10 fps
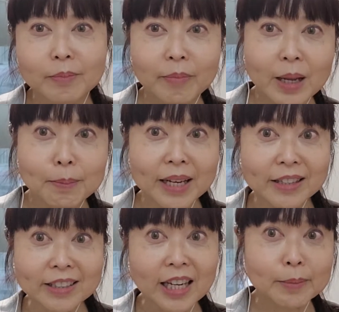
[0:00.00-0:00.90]
by
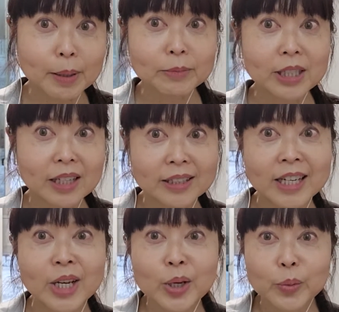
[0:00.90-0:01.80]
the time I'm done
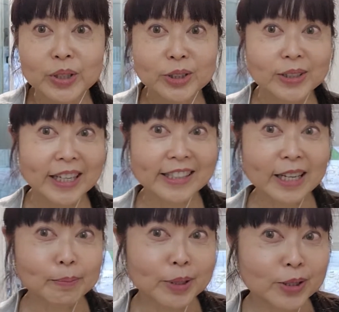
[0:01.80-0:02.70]
with today's
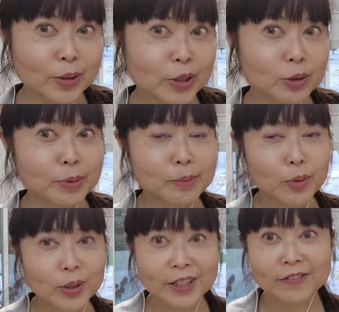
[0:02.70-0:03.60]
episode, you'll be
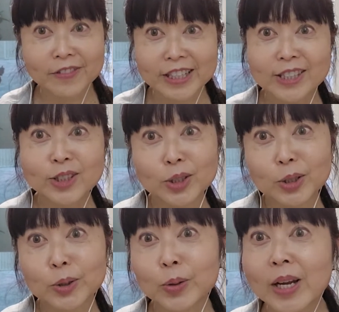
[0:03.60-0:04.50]
more convinced
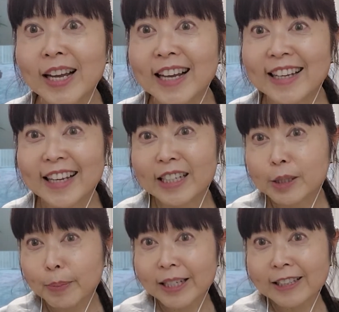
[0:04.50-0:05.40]
to kind of
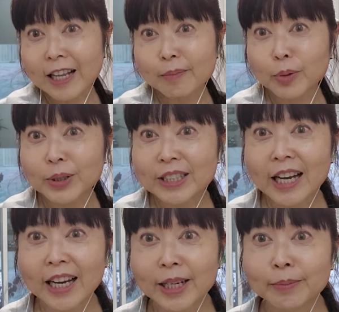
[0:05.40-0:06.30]
spend a lot more
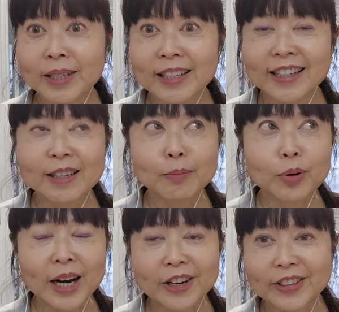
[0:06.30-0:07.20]
time
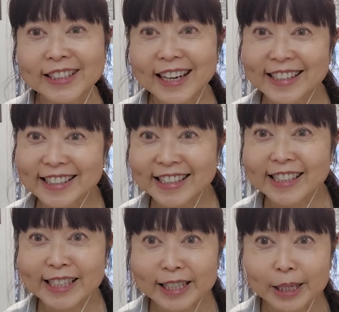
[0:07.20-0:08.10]
prioritizing
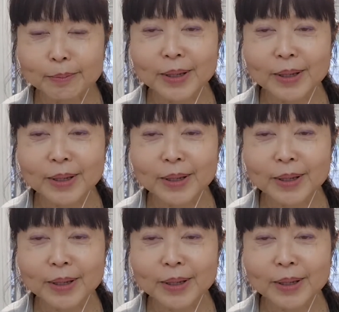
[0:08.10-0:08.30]
sleep.